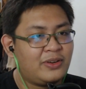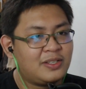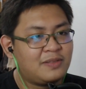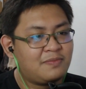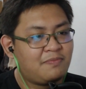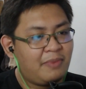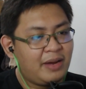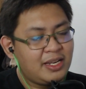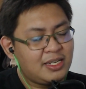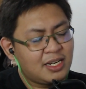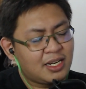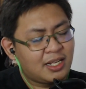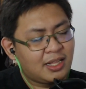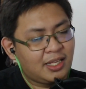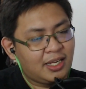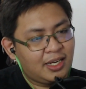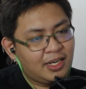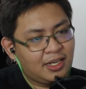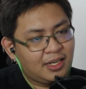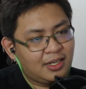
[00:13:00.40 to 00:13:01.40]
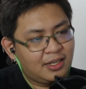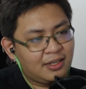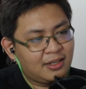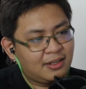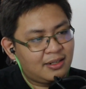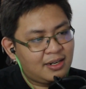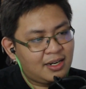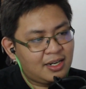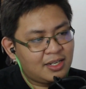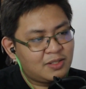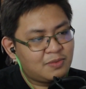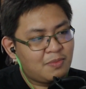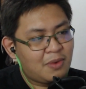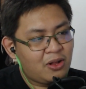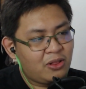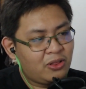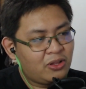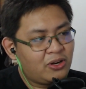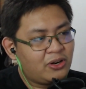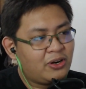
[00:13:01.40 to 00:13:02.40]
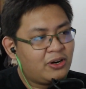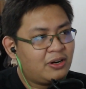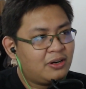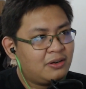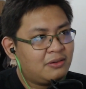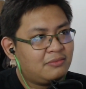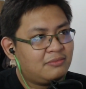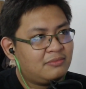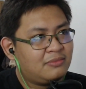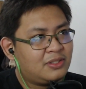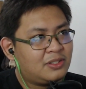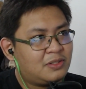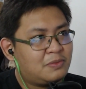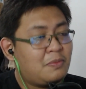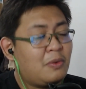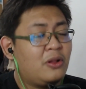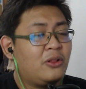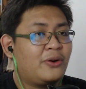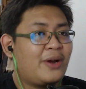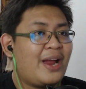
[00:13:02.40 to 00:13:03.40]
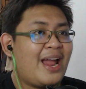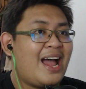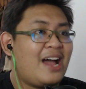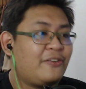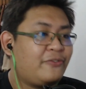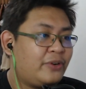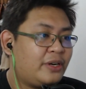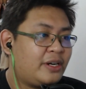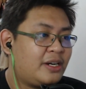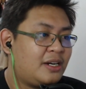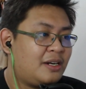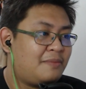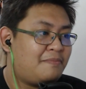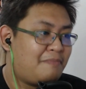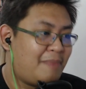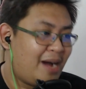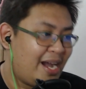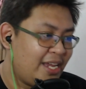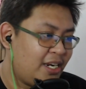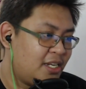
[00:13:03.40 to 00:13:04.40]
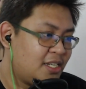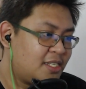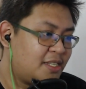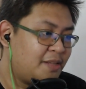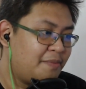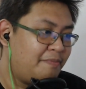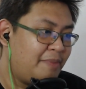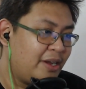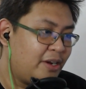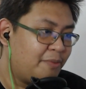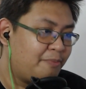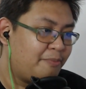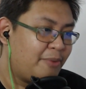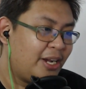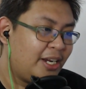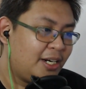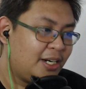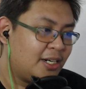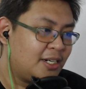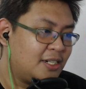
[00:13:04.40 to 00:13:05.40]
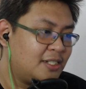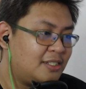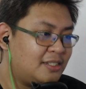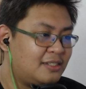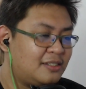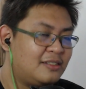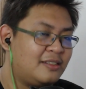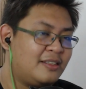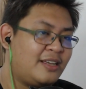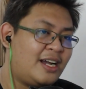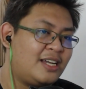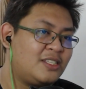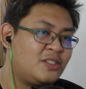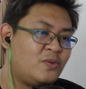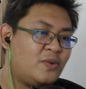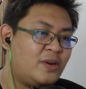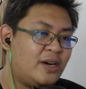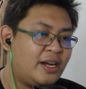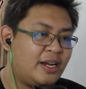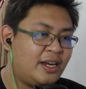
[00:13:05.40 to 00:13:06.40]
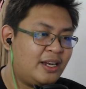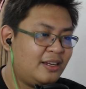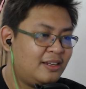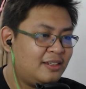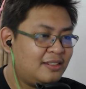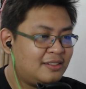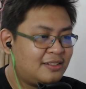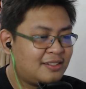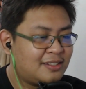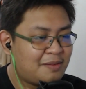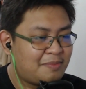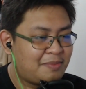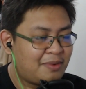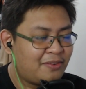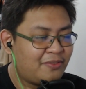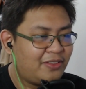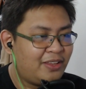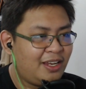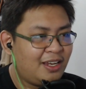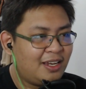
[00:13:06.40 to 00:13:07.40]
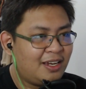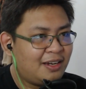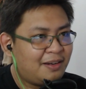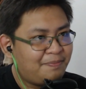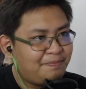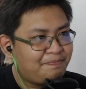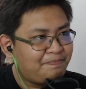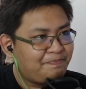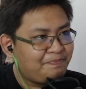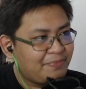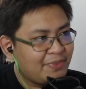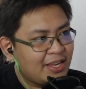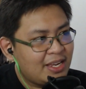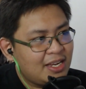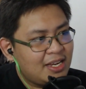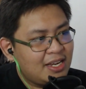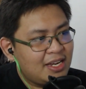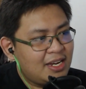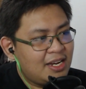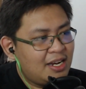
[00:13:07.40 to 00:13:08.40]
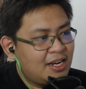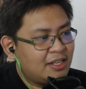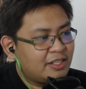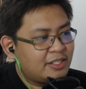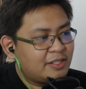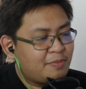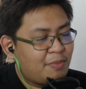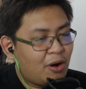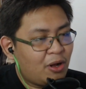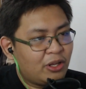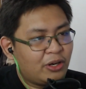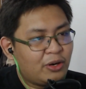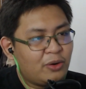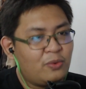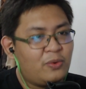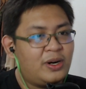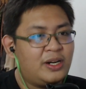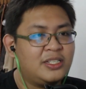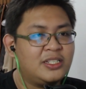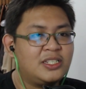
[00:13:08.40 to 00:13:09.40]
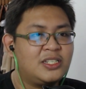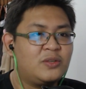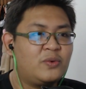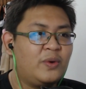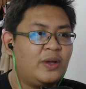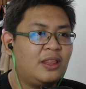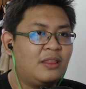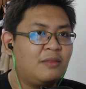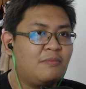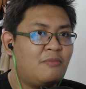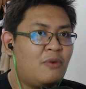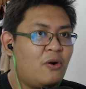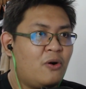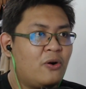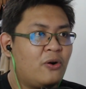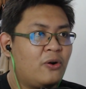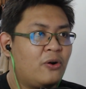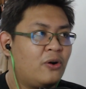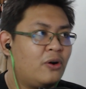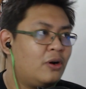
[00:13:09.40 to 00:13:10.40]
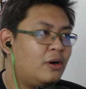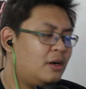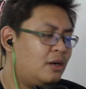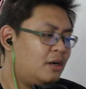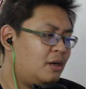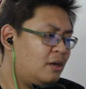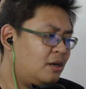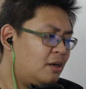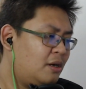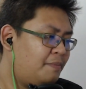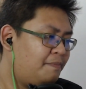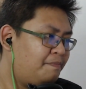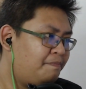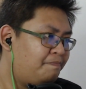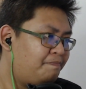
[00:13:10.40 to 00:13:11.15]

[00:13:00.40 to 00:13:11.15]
basically a smaller Africa minus the bigger predators. That's why some of the smaller ones with more,